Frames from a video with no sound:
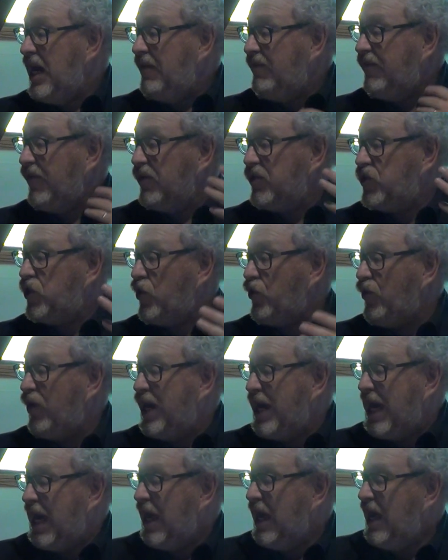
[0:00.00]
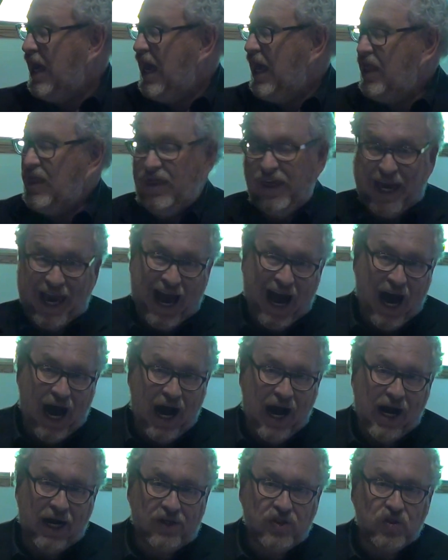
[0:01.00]
Verse 3, the
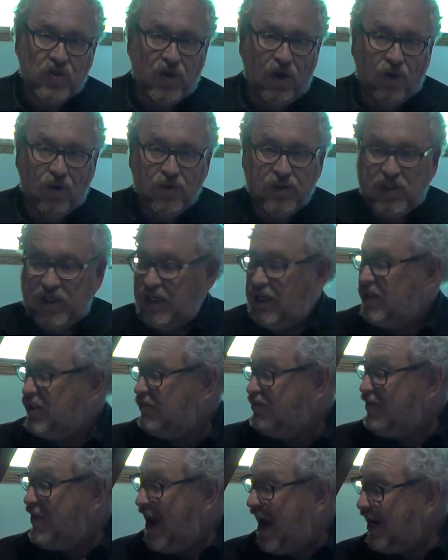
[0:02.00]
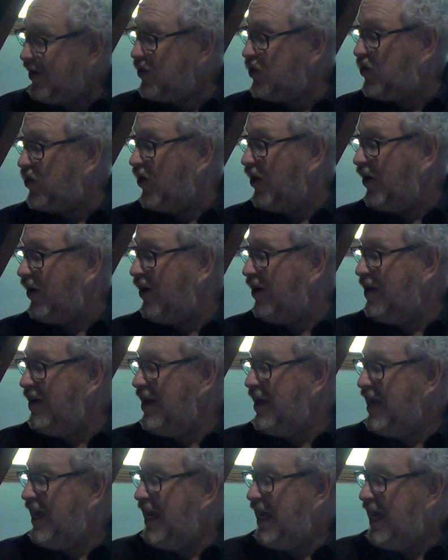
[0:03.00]
ox knows his master
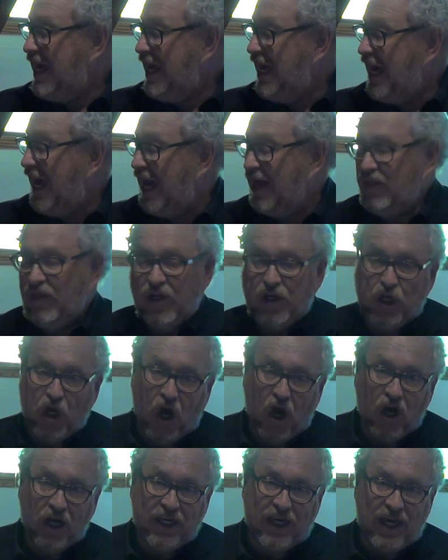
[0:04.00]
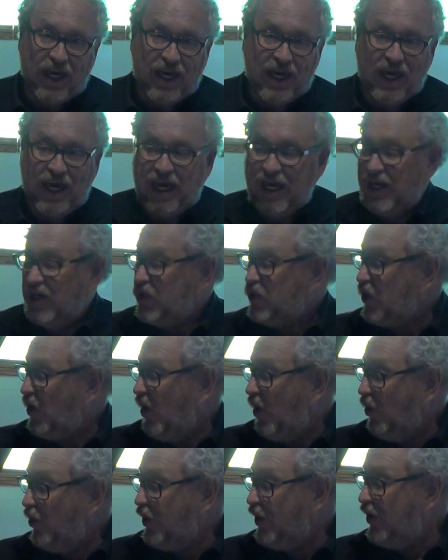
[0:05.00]
and the donkey his
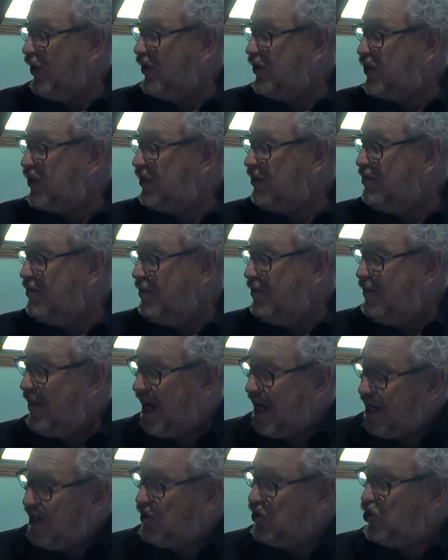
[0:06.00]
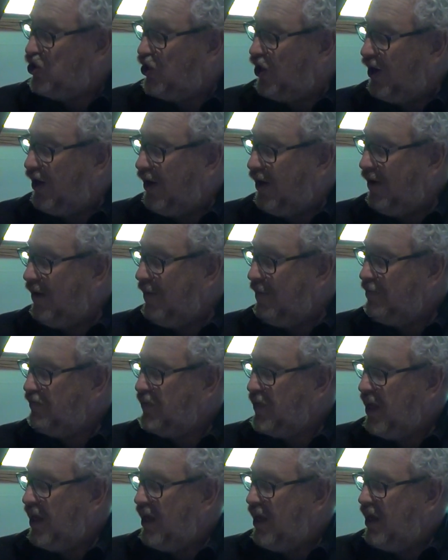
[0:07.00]
owner's manger,
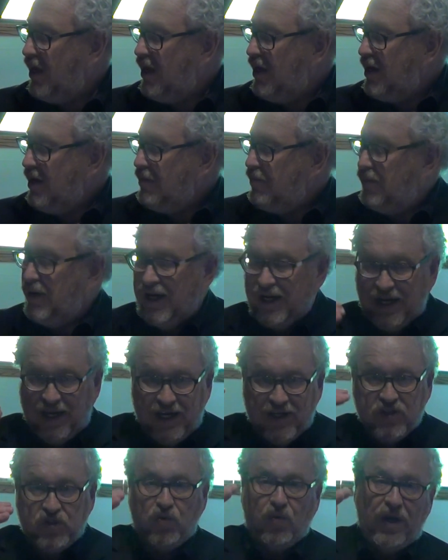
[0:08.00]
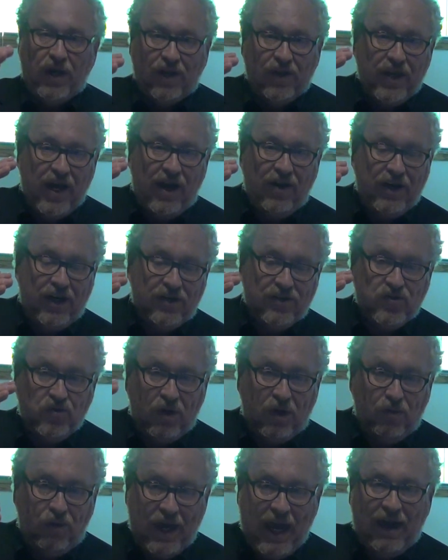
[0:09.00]
but Israel, now here's
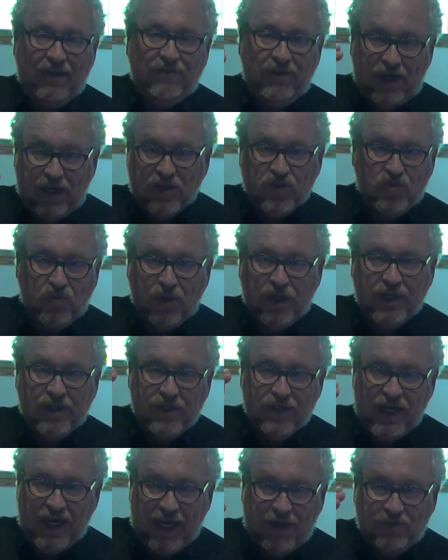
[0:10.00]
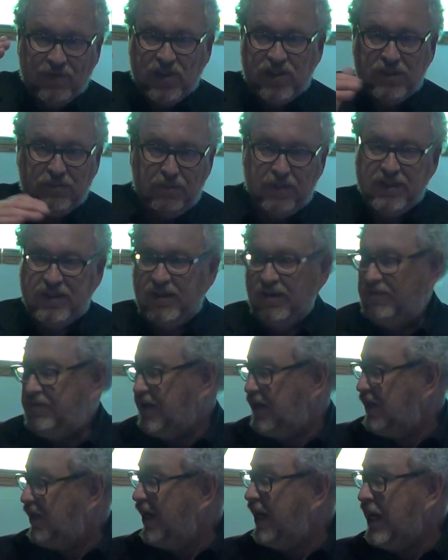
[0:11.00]
where we have Israel named
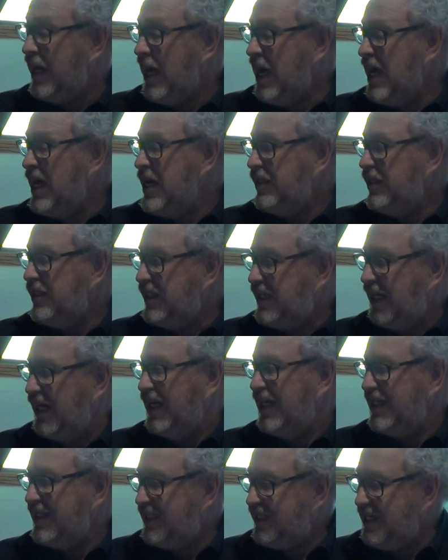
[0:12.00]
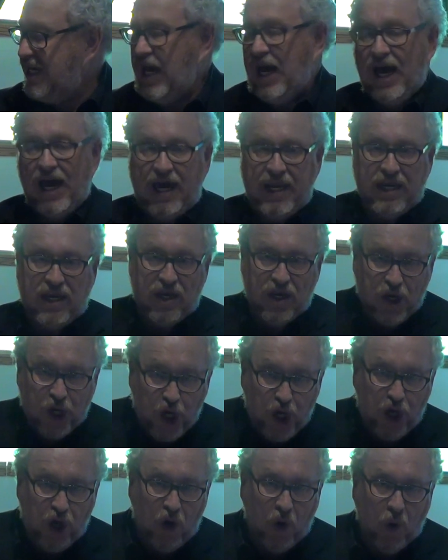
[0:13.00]
specifically, does not
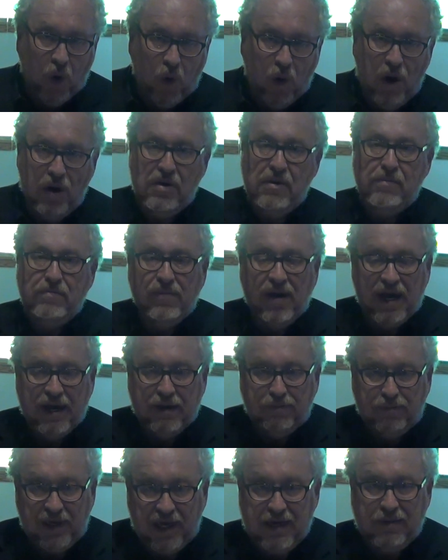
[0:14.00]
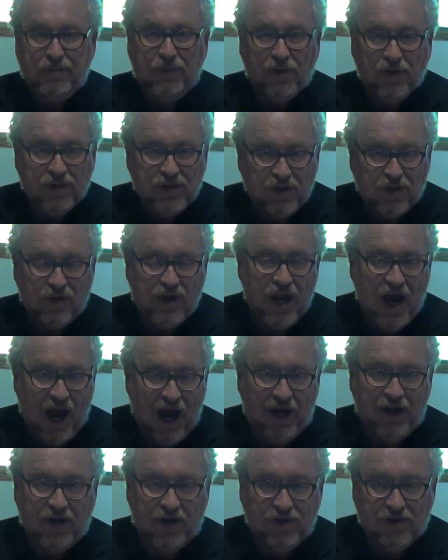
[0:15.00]
know. My people do
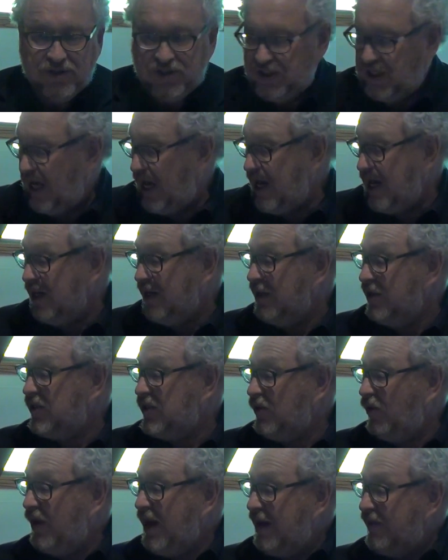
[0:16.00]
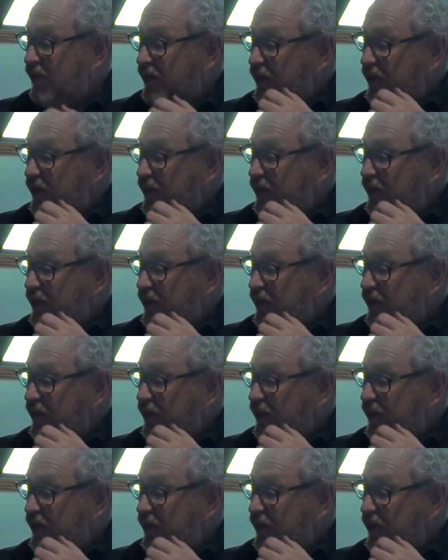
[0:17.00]
not understand. So we have